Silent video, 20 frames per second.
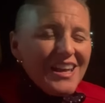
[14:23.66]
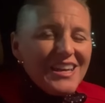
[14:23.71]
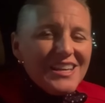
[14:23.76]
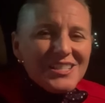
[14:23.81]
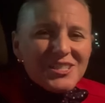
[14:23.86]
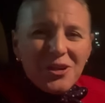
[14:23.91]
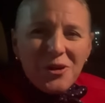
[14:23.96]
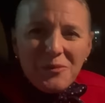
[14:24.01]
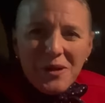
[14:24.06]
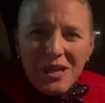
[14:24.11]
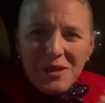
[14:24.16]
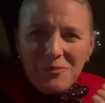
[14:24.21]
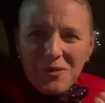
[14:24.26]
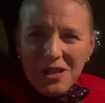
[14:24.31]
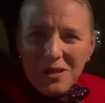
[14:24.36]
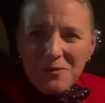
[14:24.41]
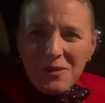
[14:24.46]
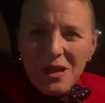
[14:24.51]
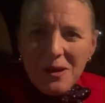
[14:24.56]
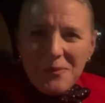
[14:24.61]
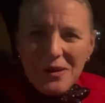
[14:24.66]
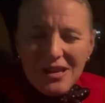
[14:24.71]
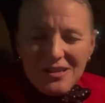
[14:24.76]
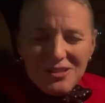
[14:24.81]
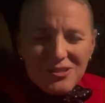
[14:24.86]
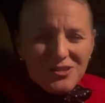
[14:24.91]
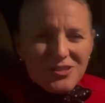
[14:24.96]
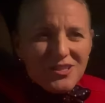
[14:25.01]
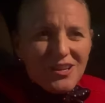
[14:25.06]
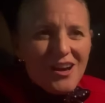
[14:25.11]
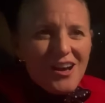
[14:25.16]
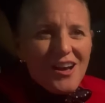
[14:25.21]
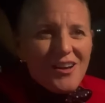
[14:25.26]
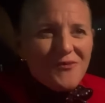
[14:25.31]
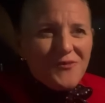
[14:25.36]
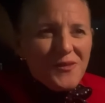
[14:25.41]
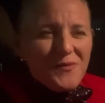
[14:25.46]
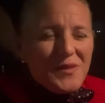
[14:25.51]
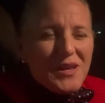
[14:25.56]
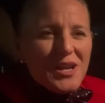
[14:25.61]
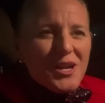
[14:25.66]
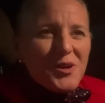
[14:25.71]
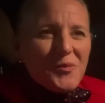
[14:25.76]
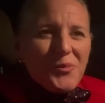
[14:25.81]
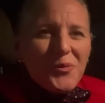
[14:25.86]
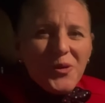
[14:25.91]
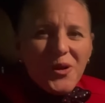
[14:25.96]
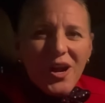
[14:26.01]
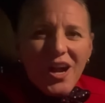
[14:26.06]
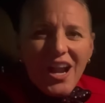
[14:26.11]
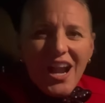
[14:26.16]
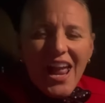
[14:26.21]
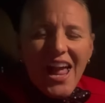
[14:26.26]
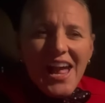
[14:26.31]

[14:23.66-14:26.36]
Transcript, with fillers: So Mike picked me up, as you saw, from the airport,